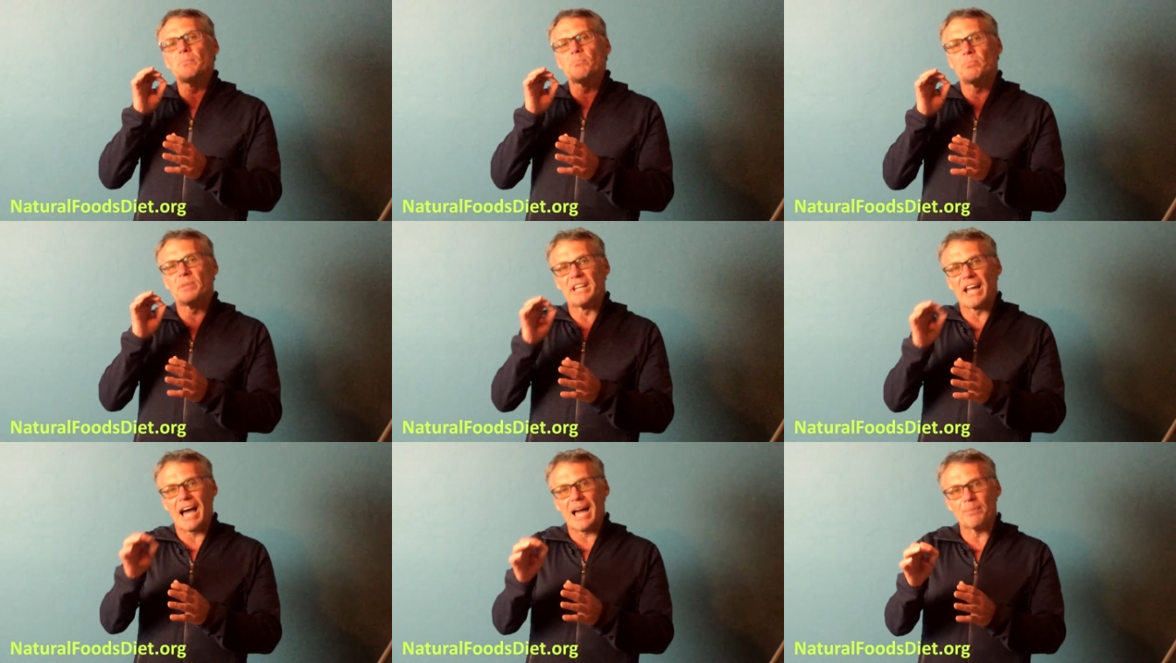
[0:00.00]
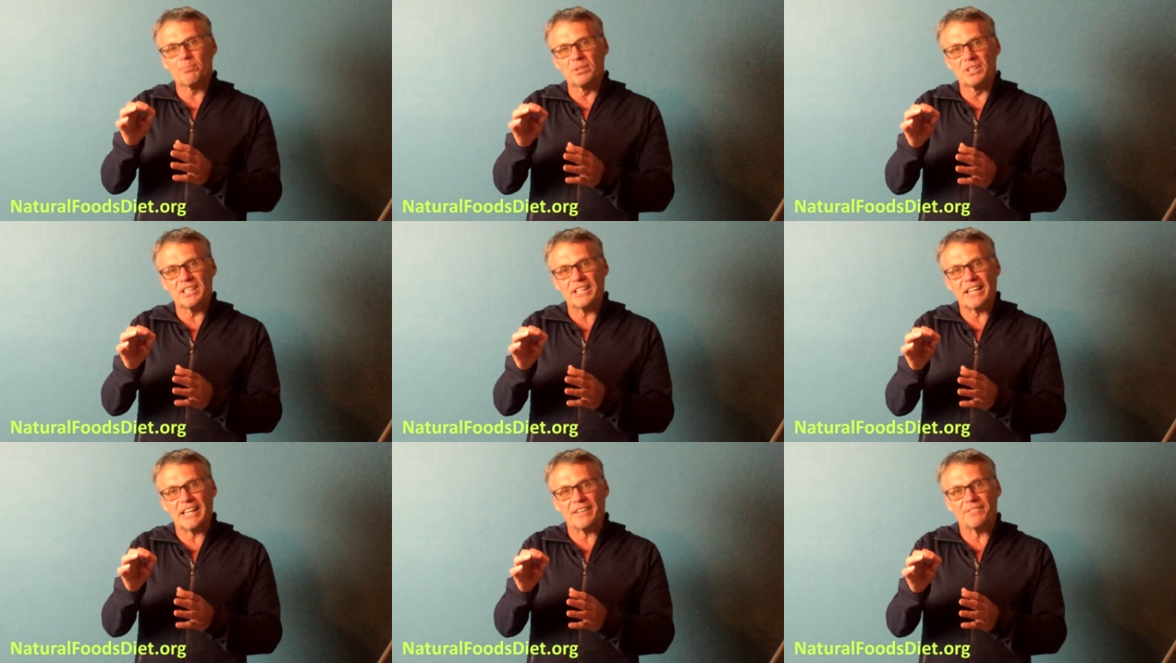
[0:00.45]
But I
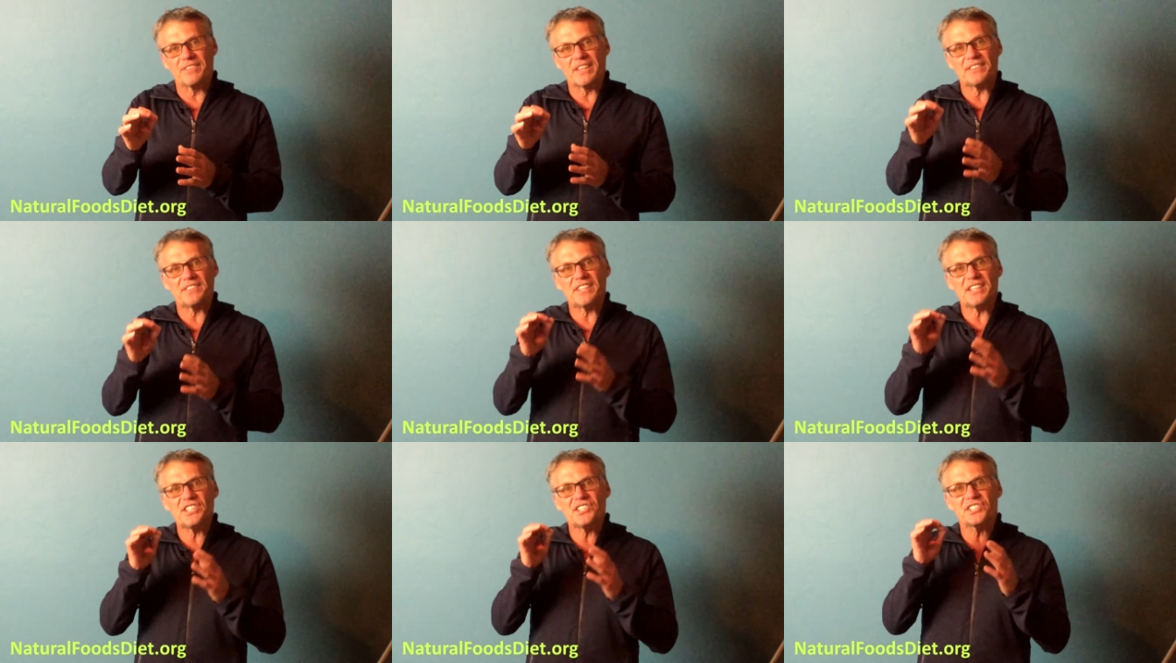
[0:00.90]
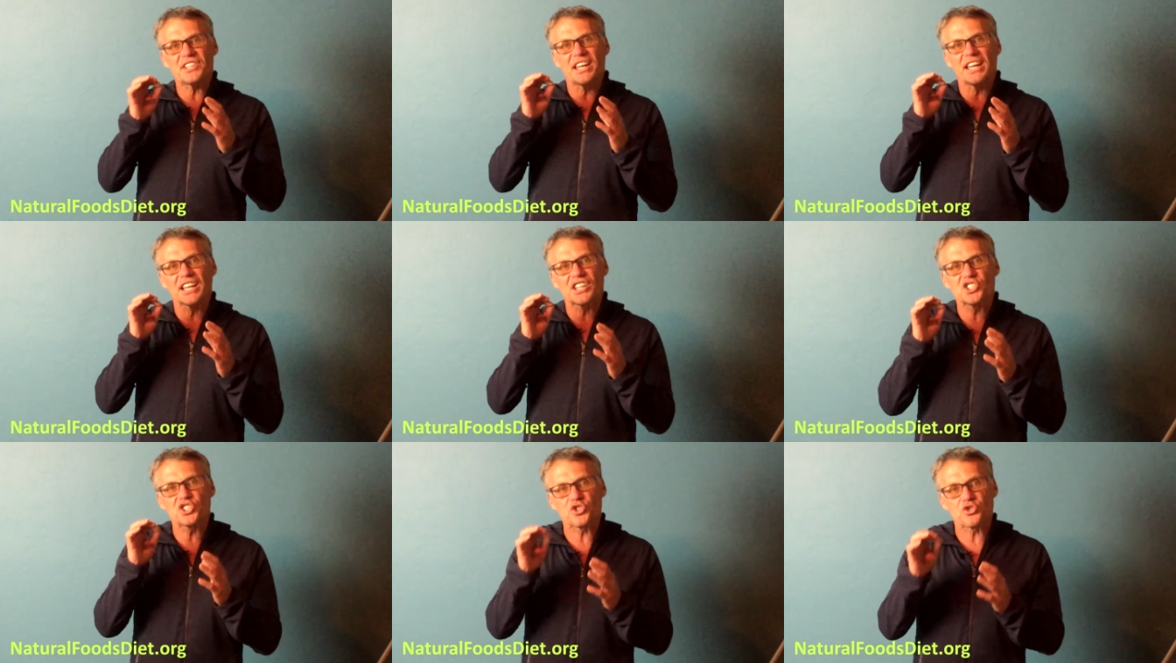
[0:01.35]
believe that these
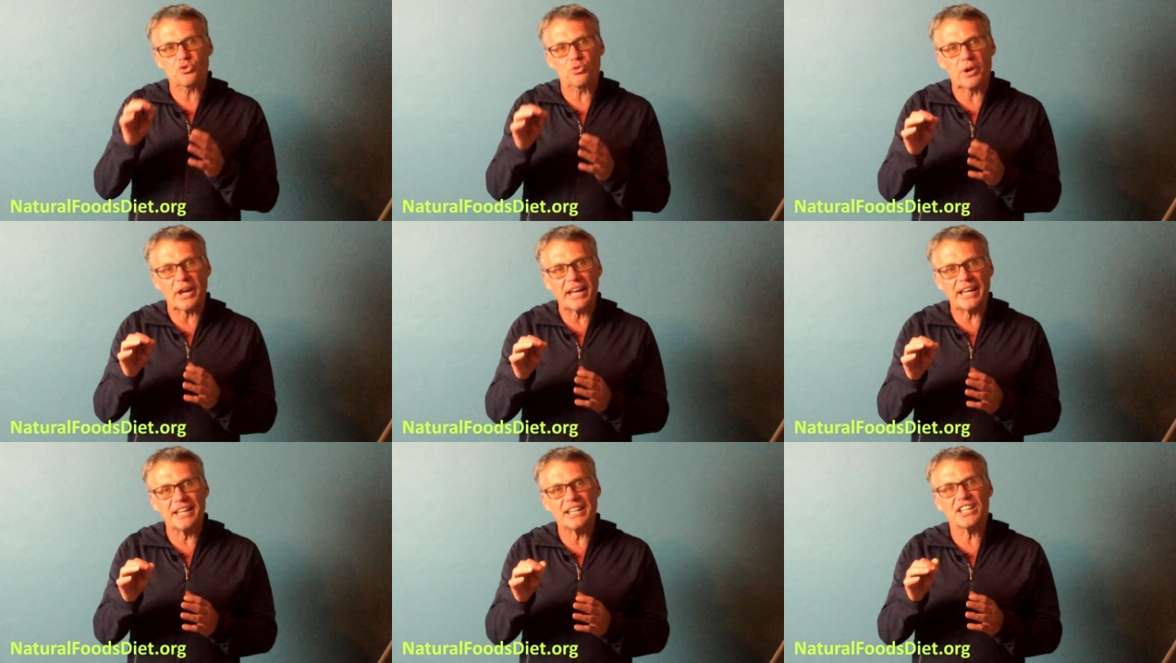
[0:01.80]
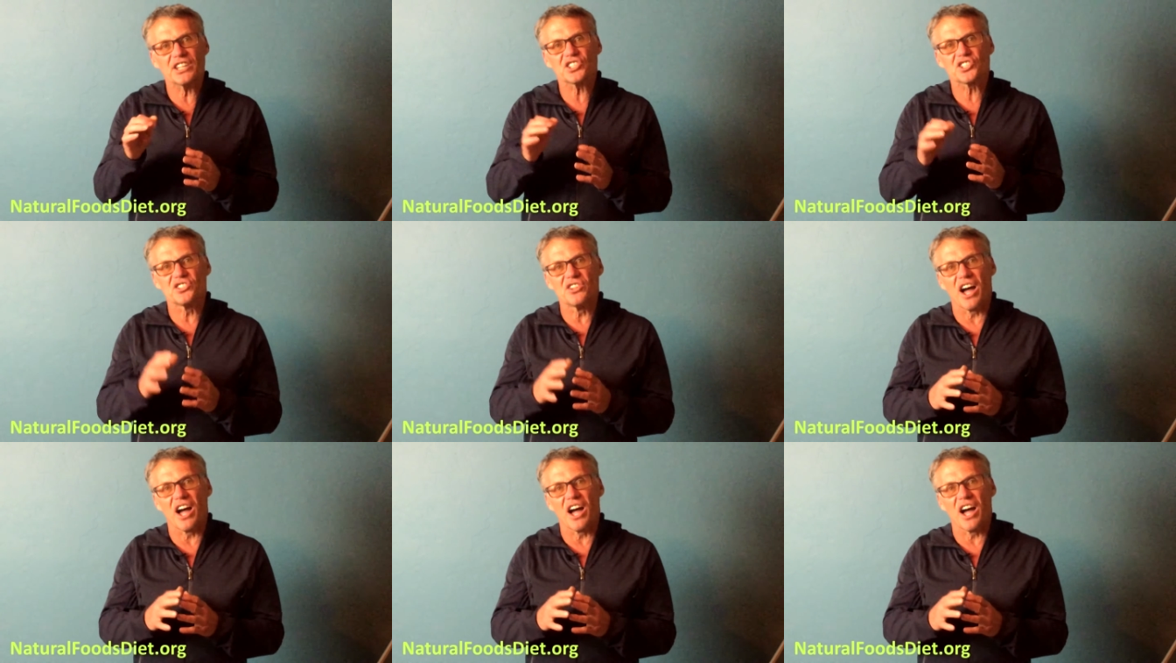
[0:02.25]
extraneous